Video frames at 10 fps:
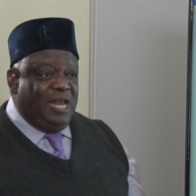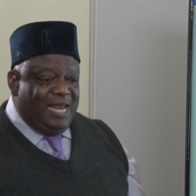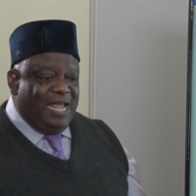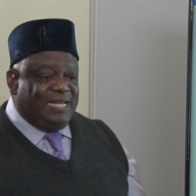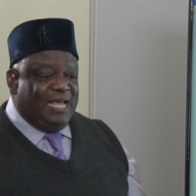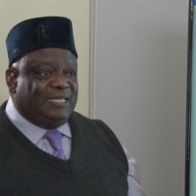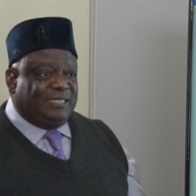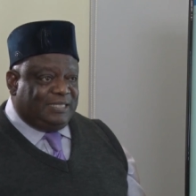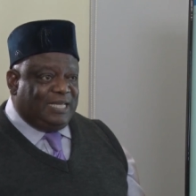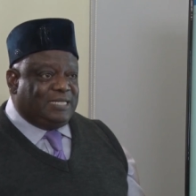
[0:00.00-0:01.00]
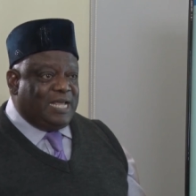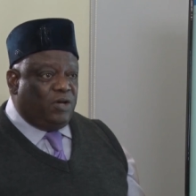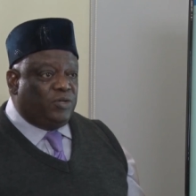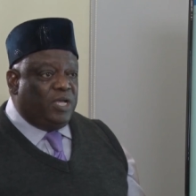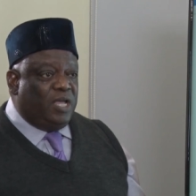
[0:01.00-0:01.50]
let us sit
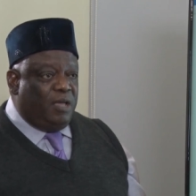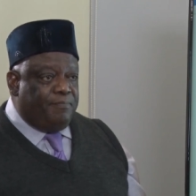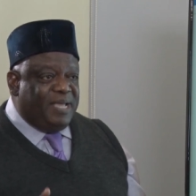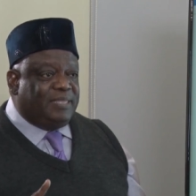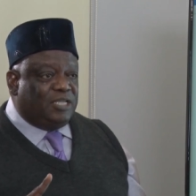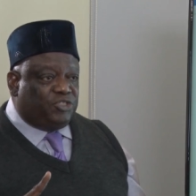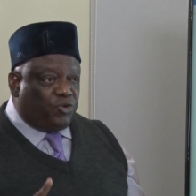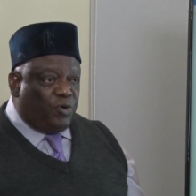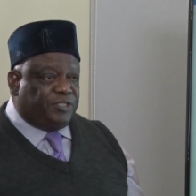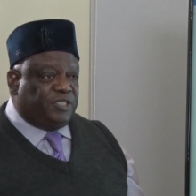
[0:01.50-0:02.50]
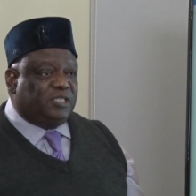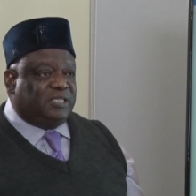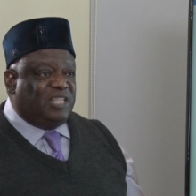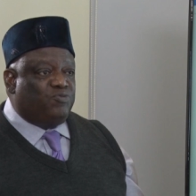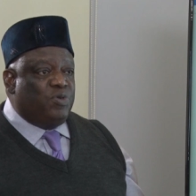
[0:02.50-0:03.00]
down and make the choices
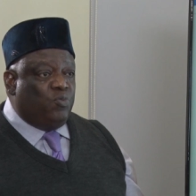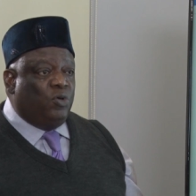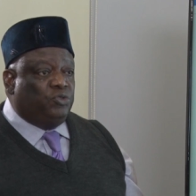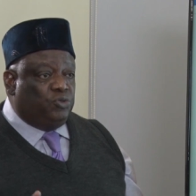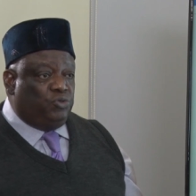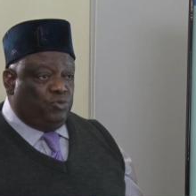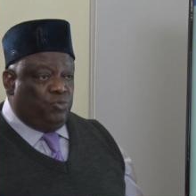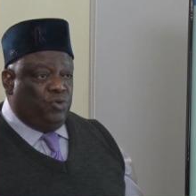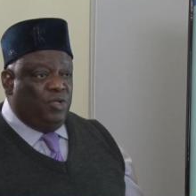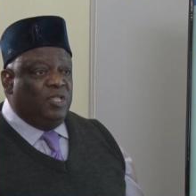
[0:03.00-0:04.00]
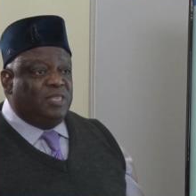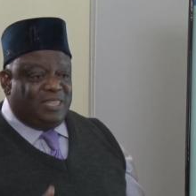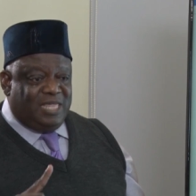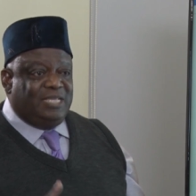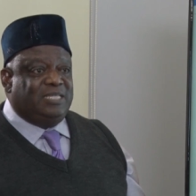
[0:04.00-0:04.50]
that we want to do, the
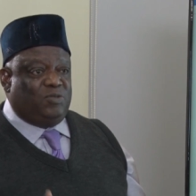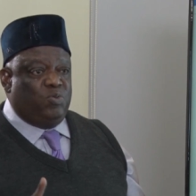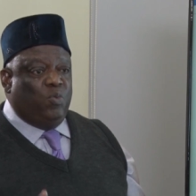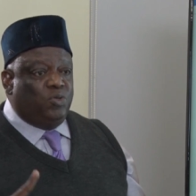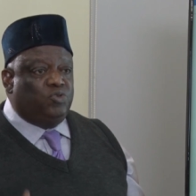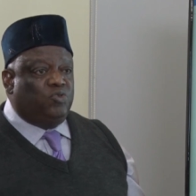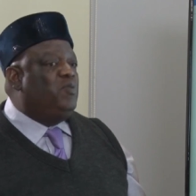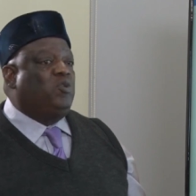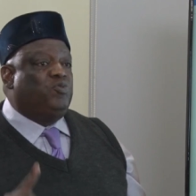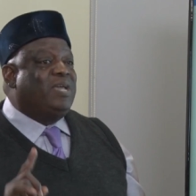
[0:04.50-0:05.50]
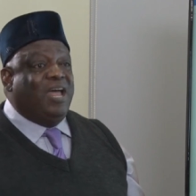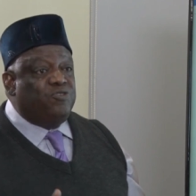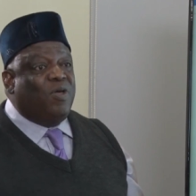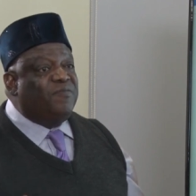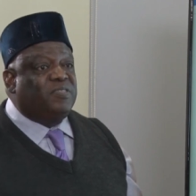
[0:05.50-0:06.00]
things that we want to do, because we
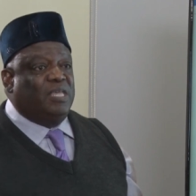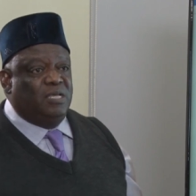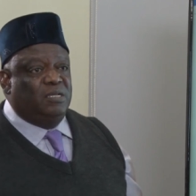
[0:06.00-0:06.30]
can't do everything.